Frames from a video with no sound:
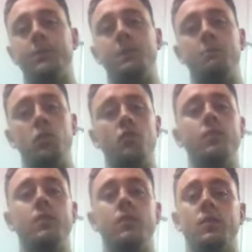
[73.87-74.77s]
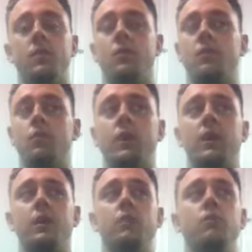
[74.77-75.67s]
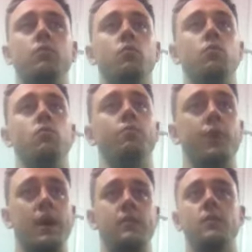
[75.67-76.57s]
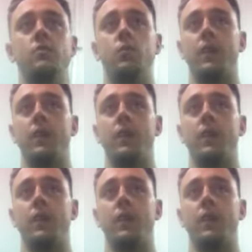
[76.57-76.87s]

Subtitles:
The movement we can practice